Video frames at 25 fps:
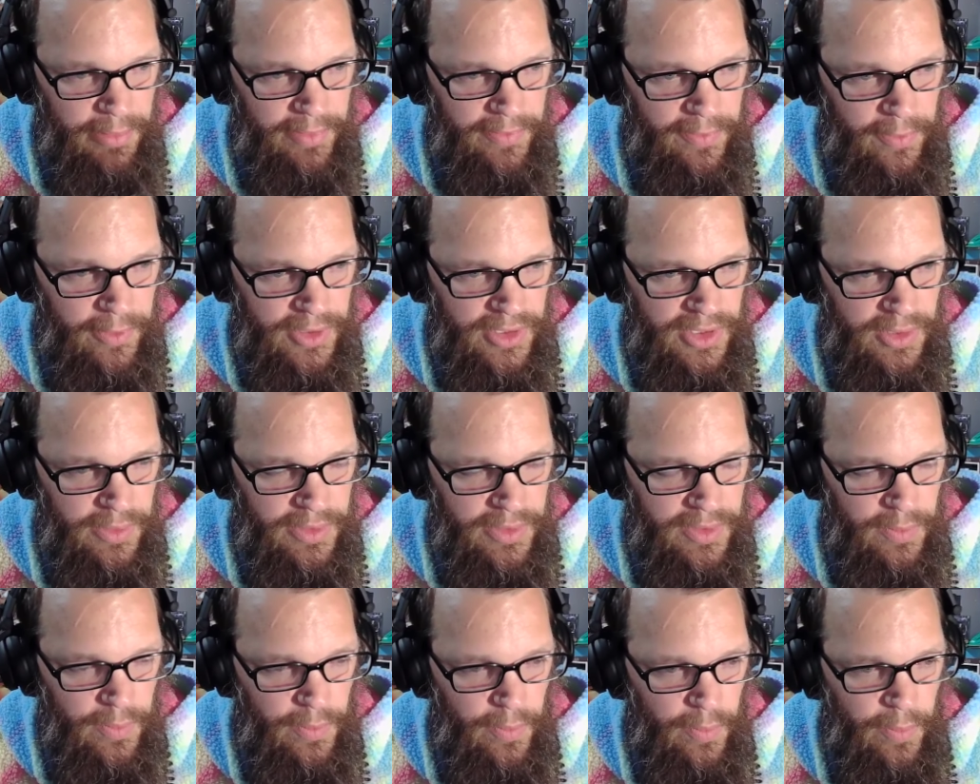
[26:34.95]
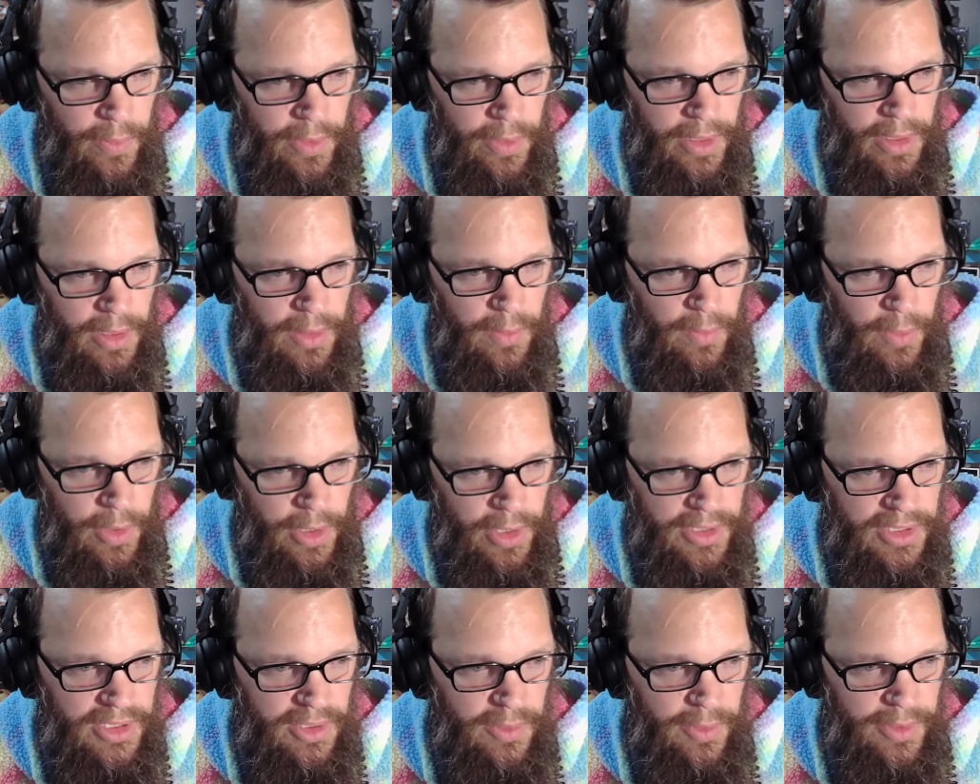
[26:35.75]
before she went to uh,
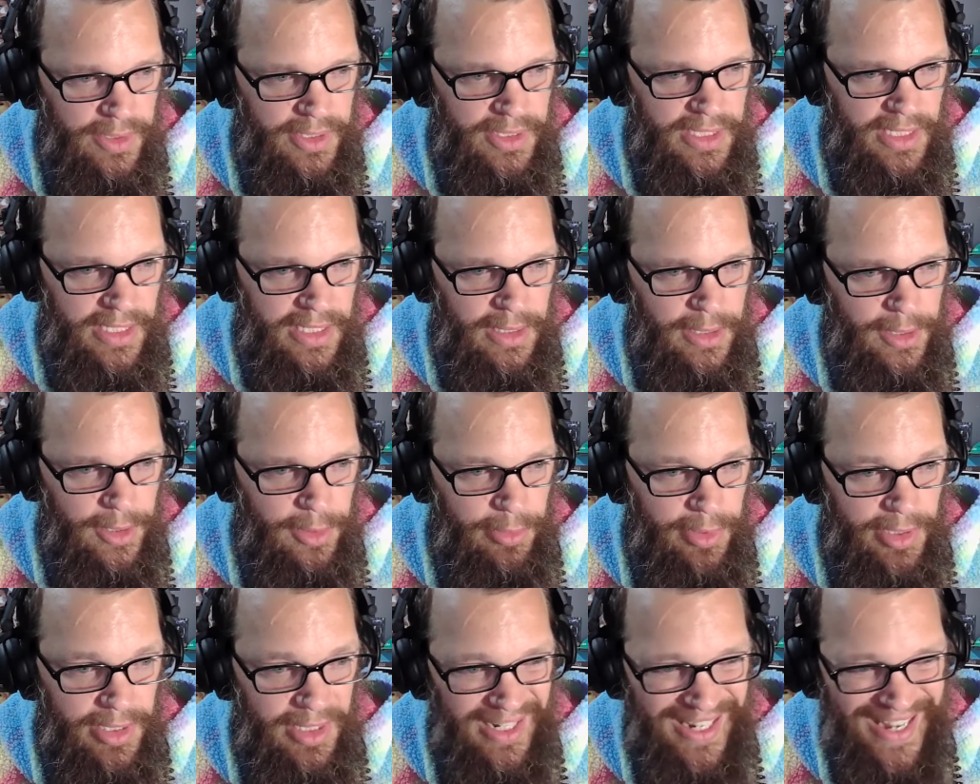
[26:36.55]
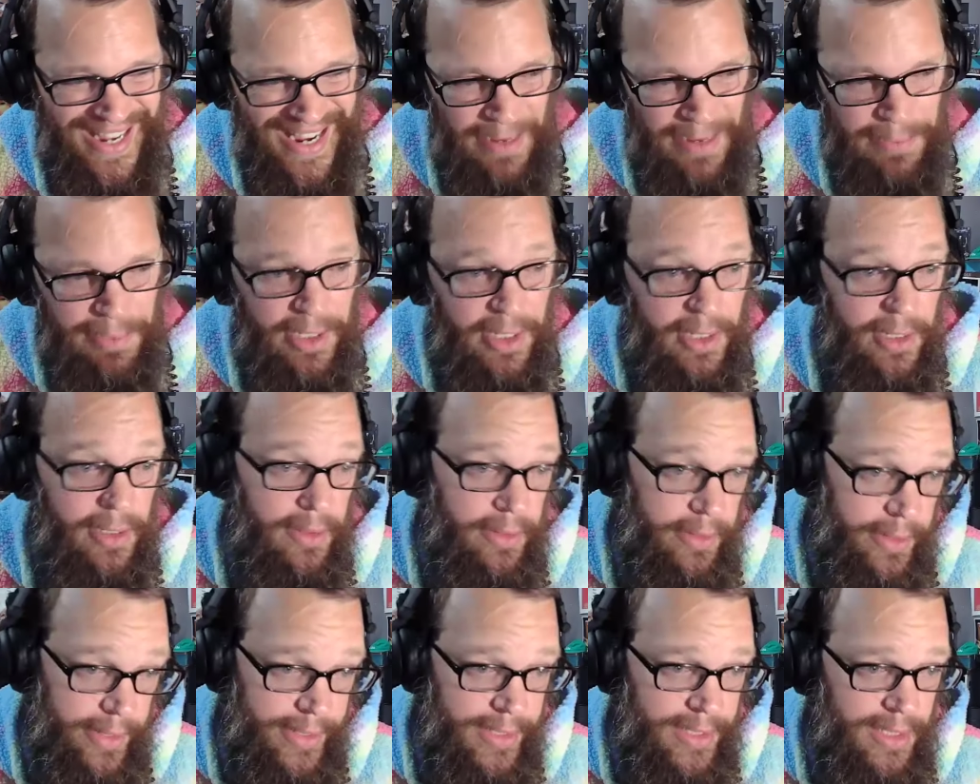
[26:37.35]
work. She wanted to take a little bit nap.
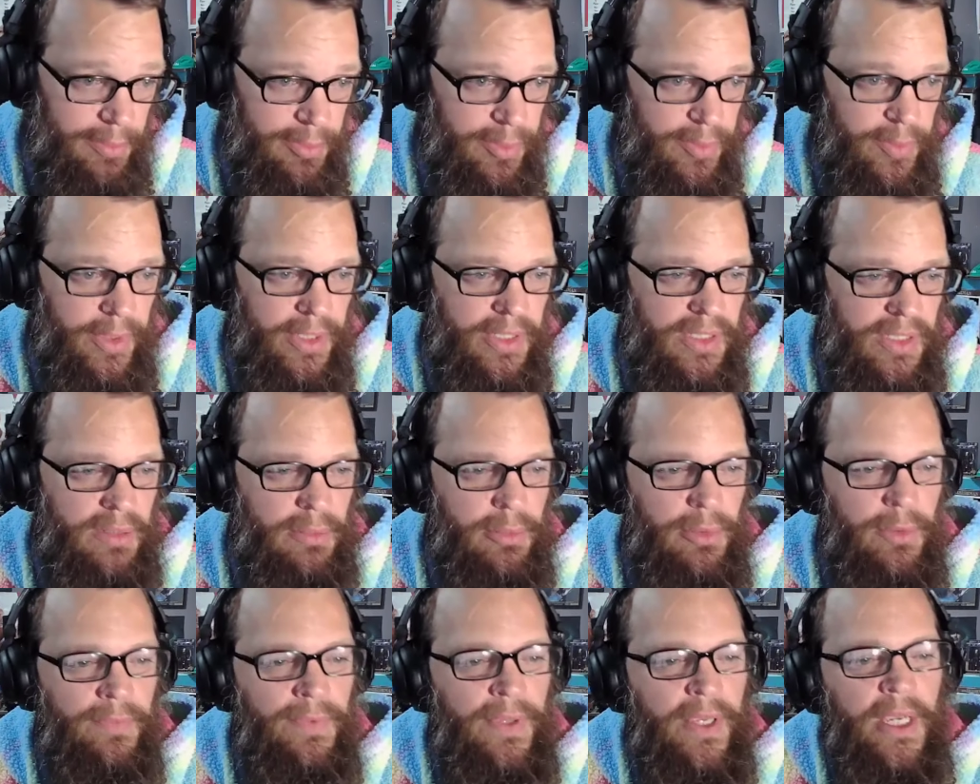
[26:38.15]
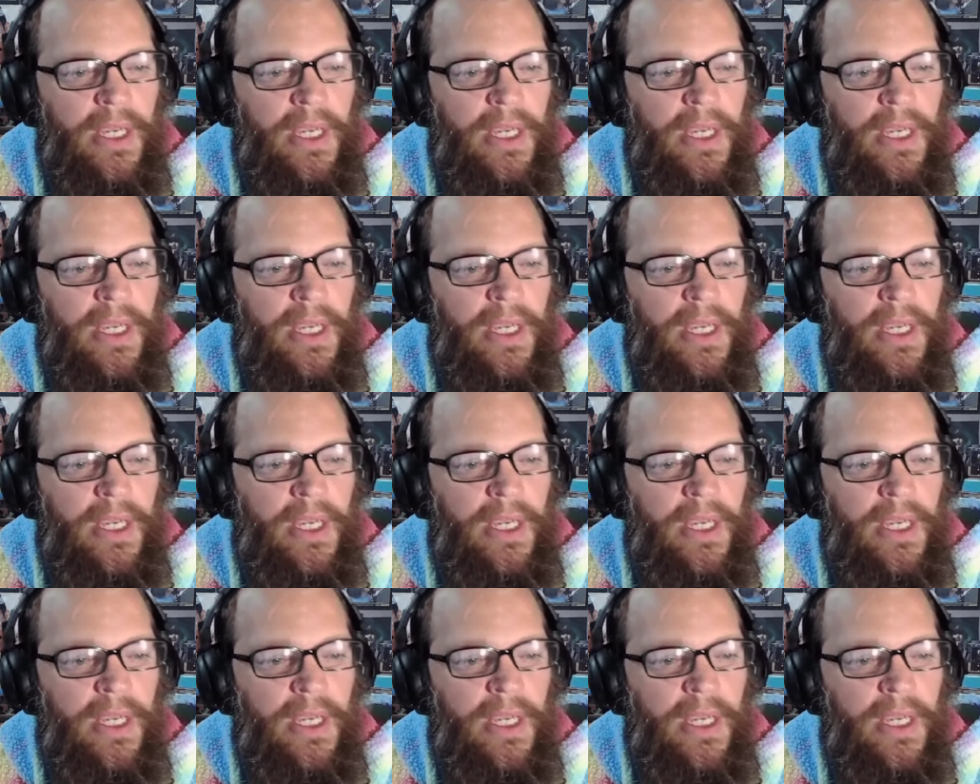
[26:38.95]
That seemed reasonable.